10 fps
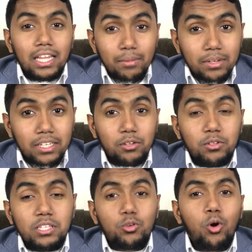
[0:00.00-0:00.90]
Let me tell
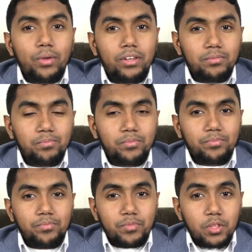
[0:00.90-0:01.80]
you, this woman,
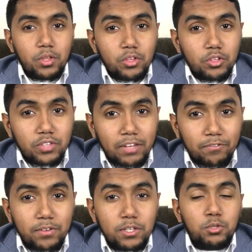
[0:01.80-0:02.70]

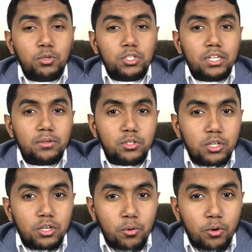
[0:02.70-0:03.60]
at 52, she
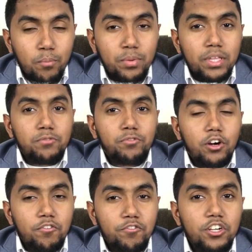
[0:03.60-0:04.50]
competes
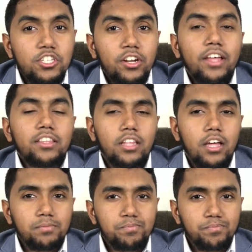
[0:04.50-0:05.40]
for her first triathlon,